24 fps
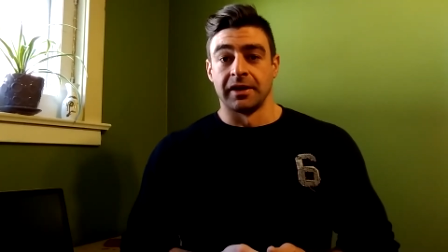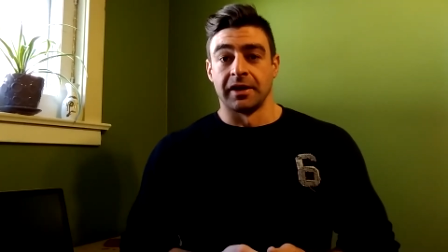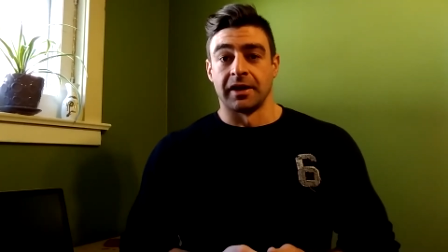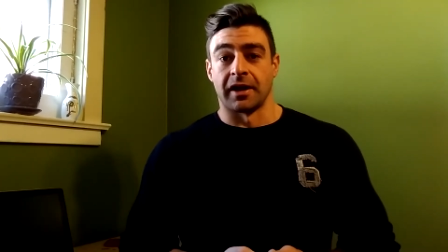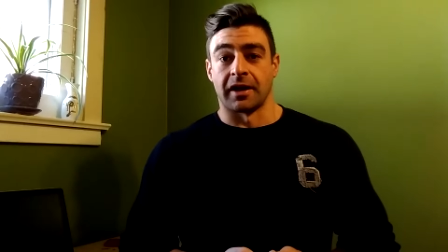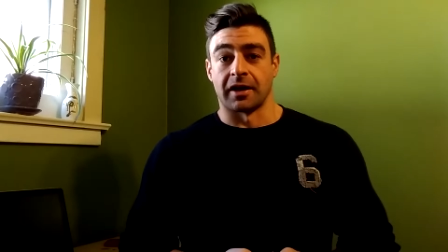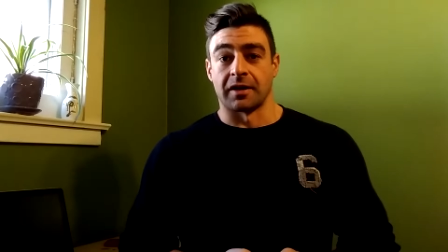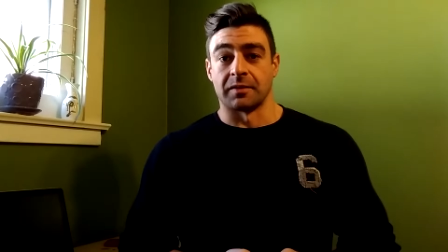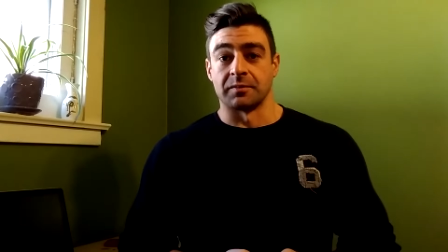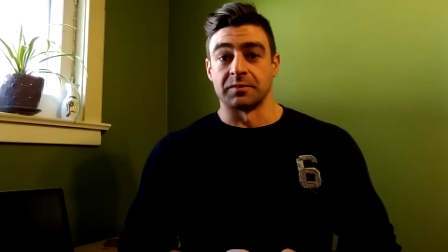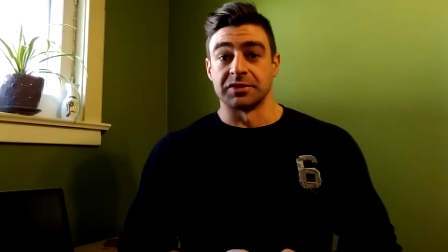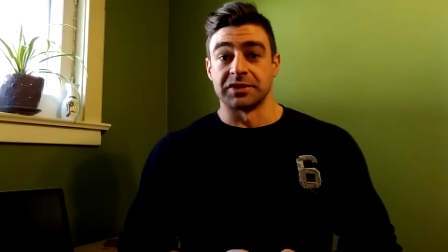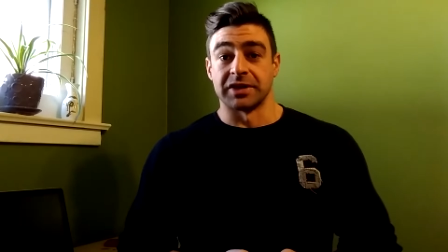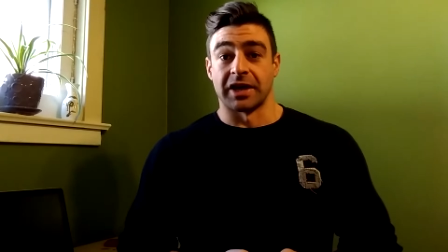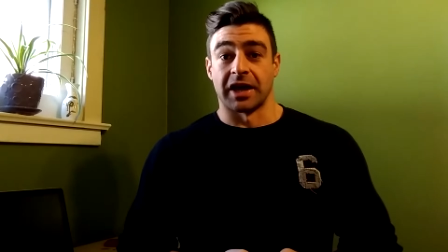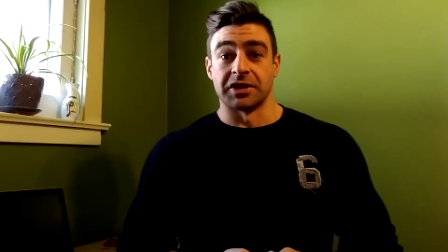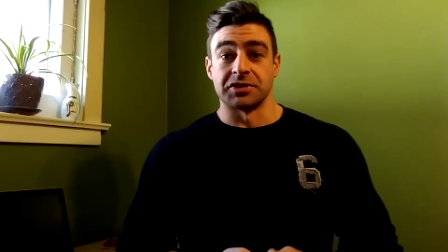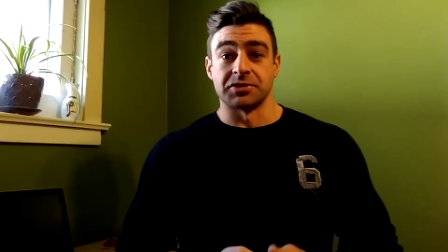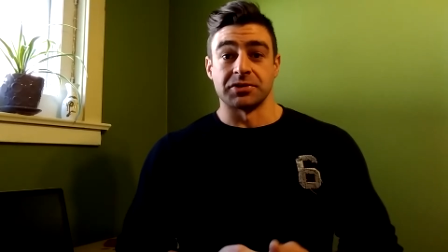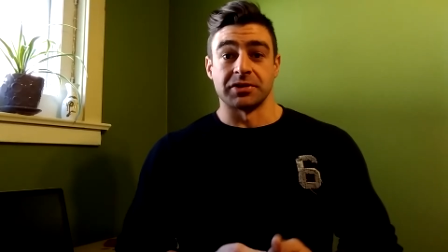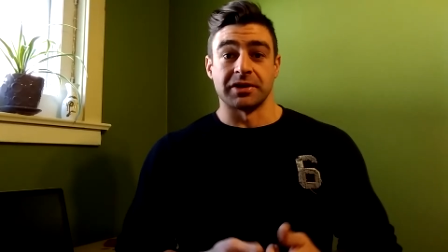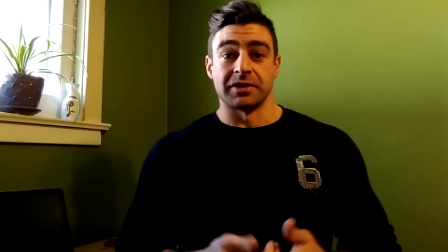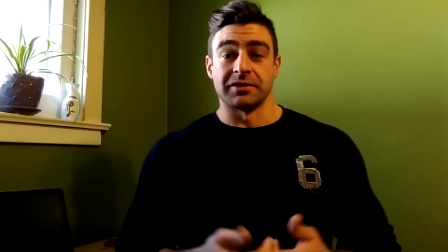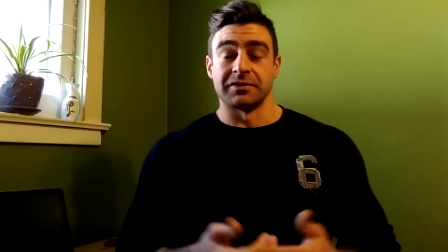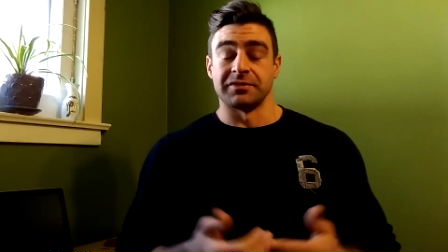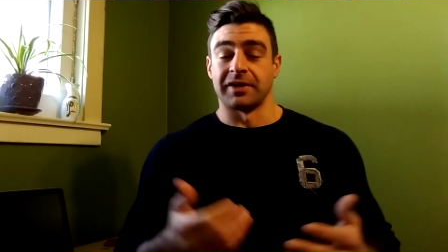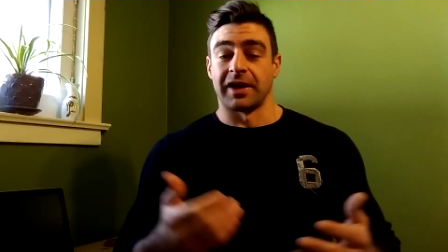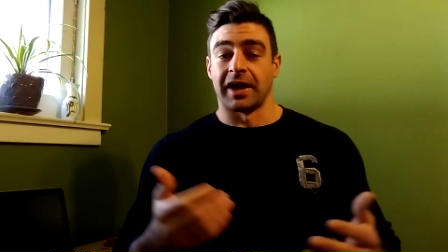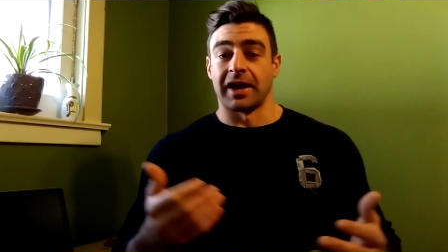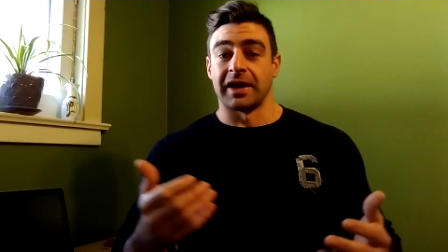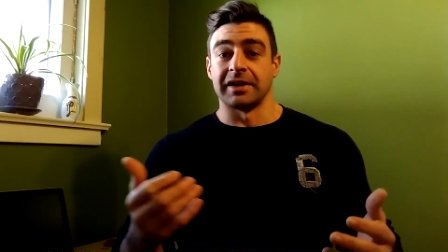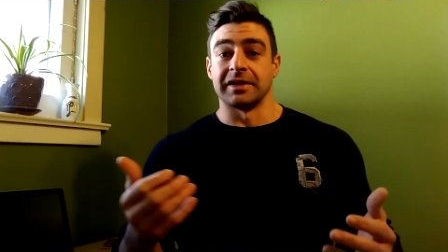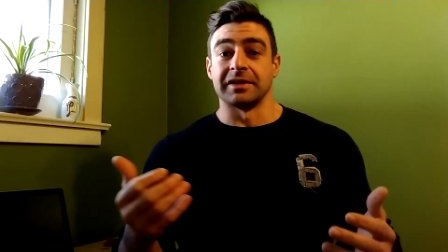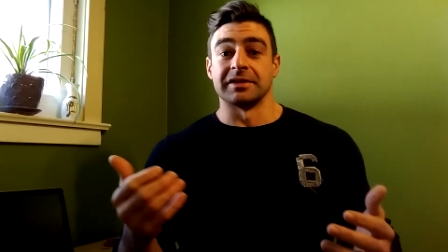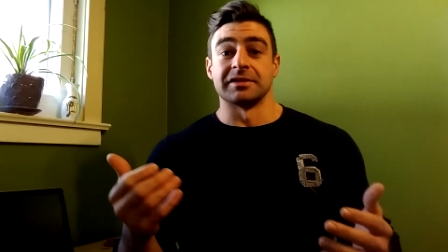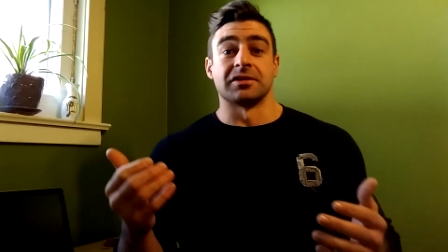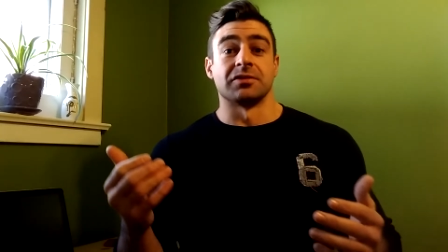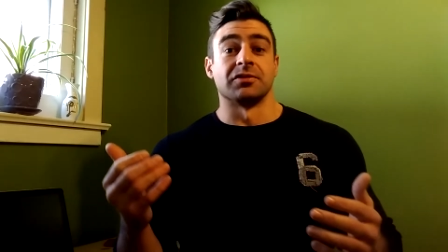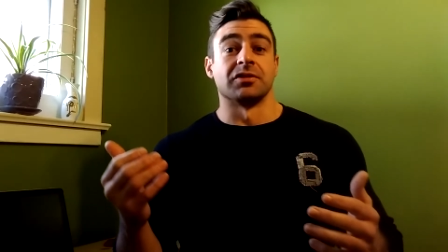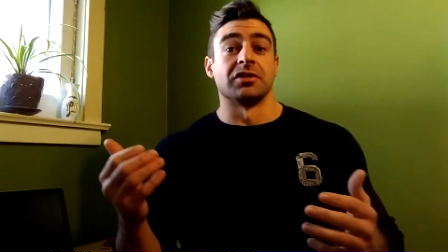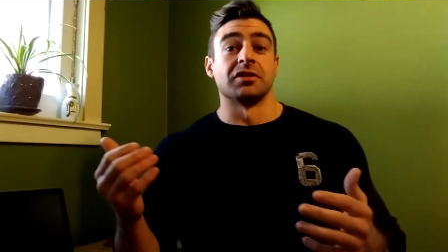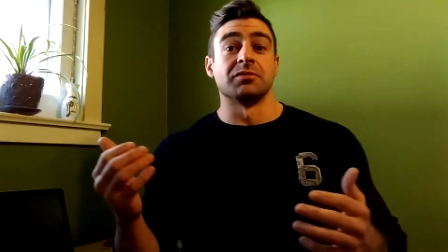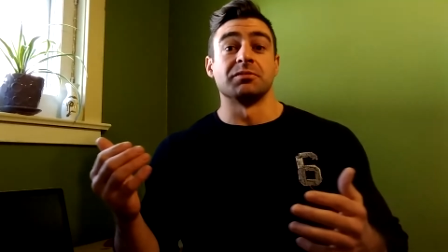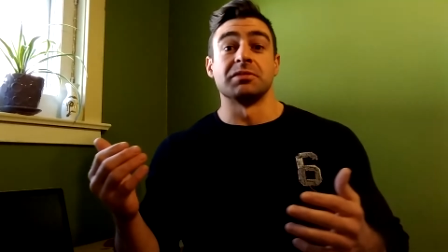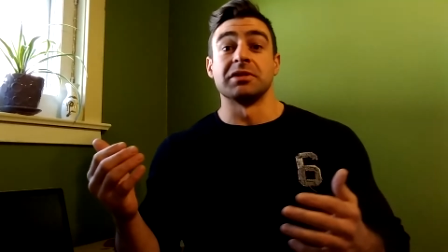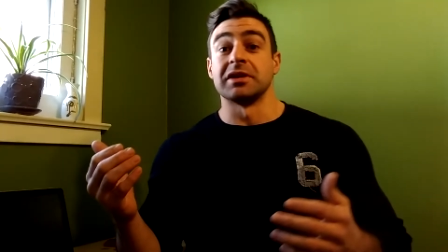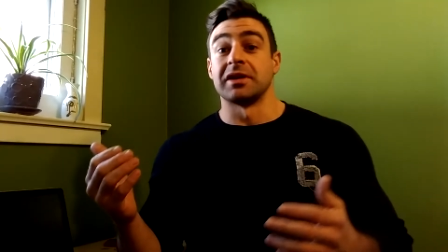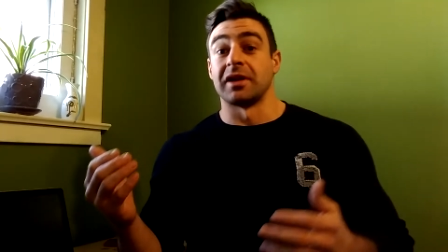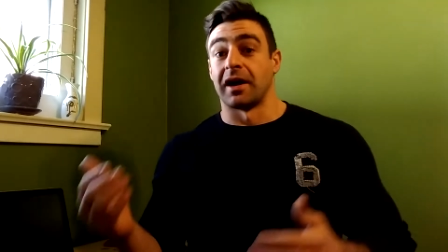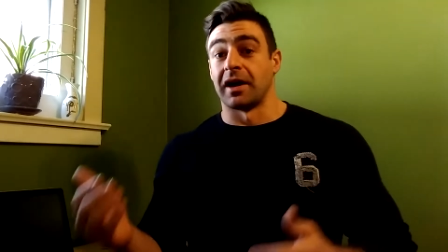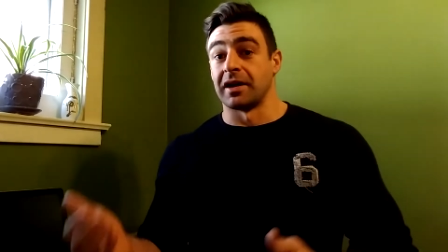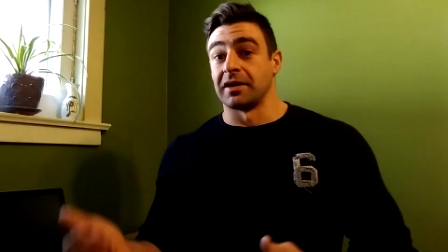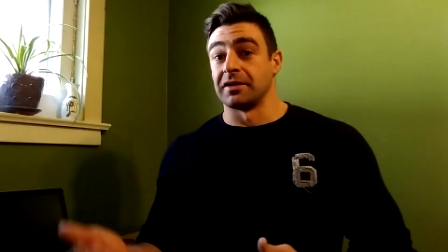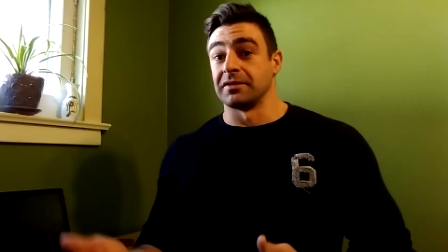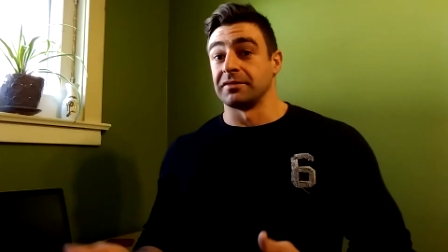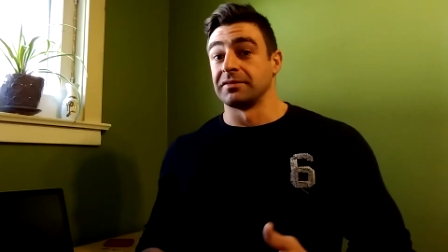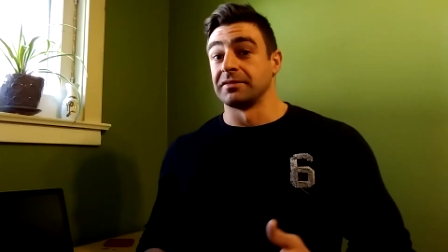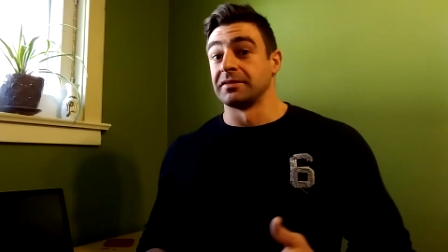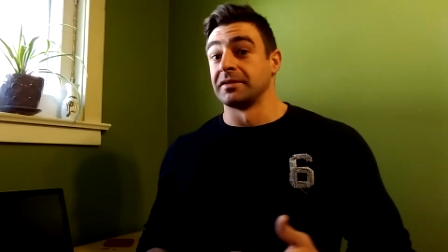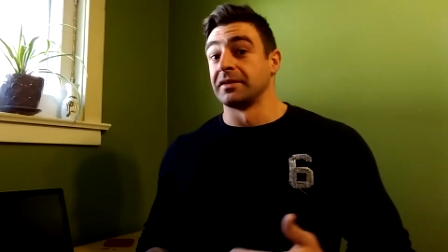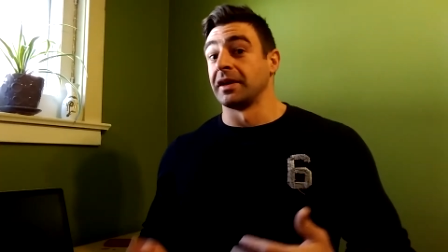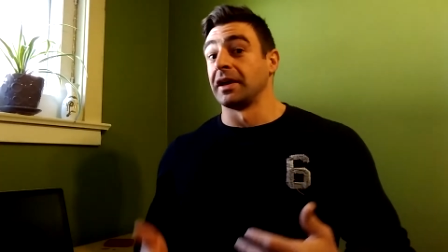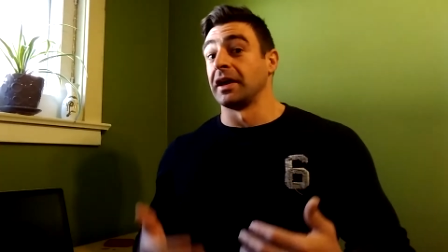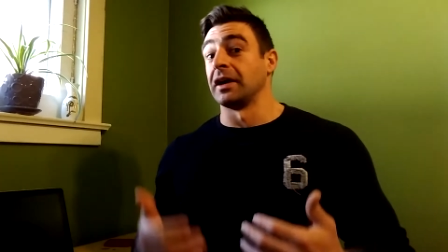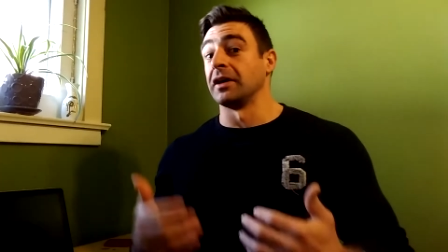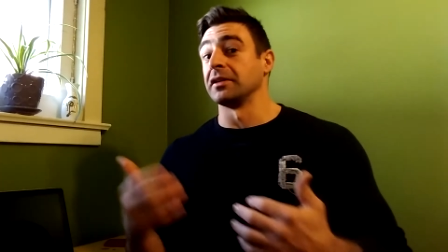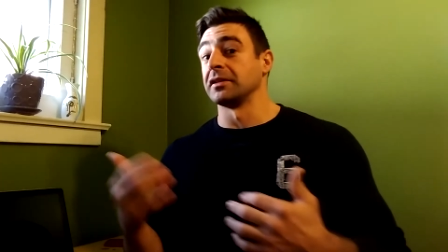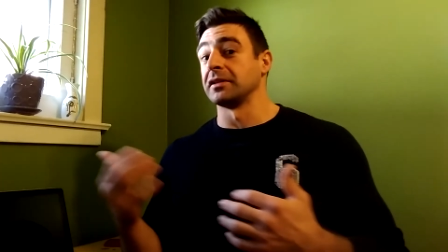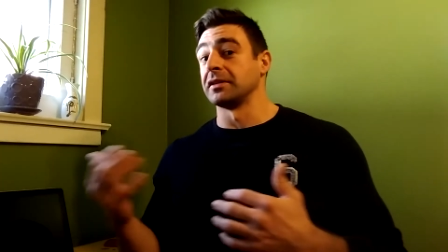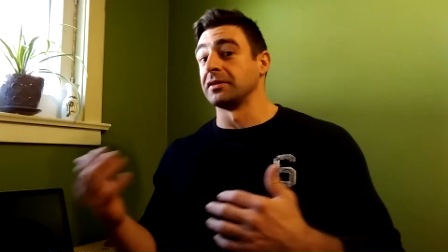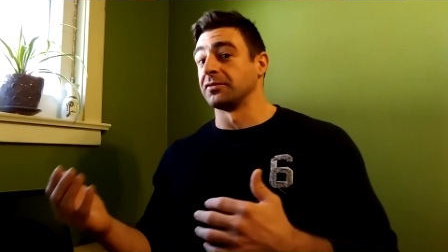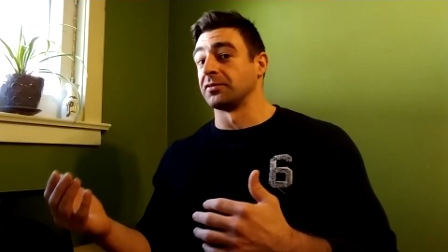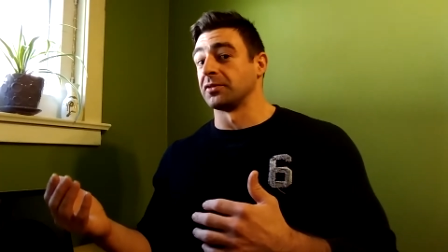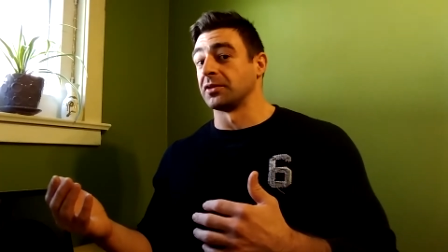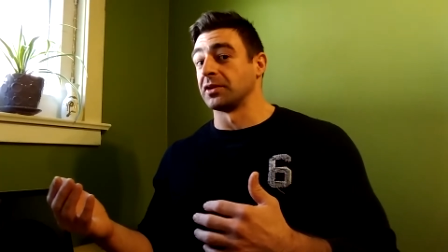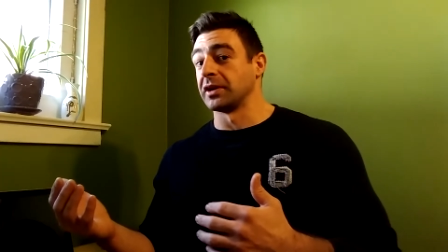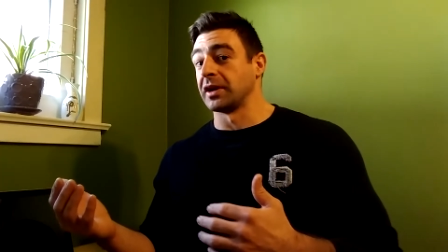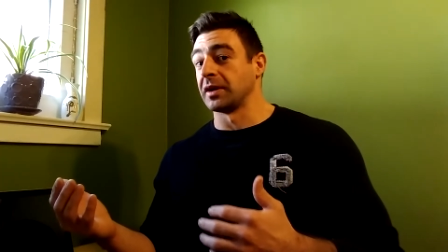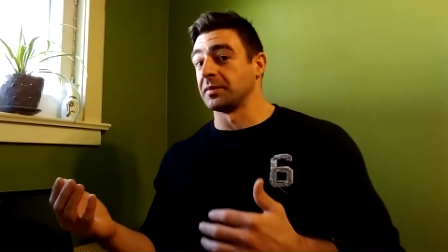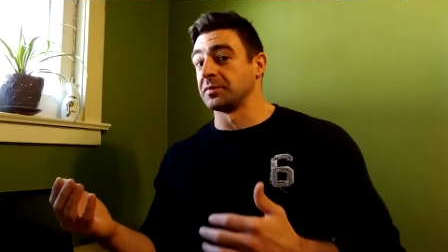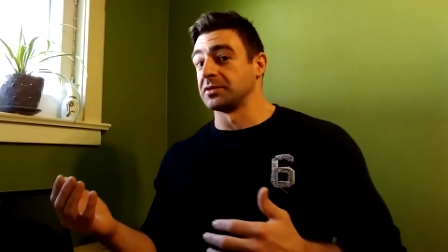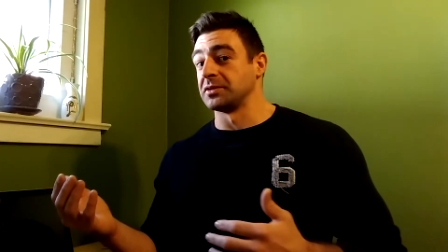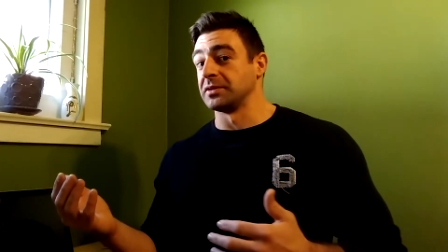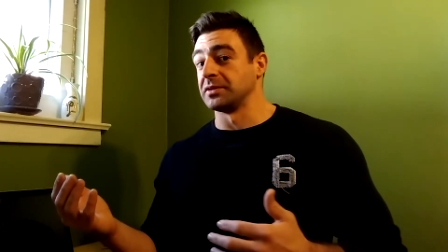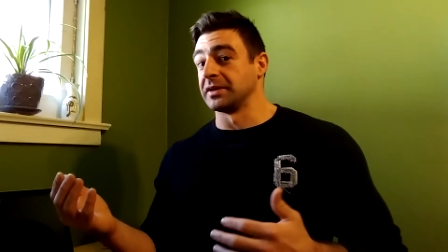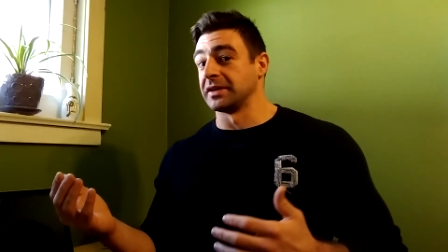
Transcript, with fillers: Um, saturated fat is going to be kind of healthy for you up to an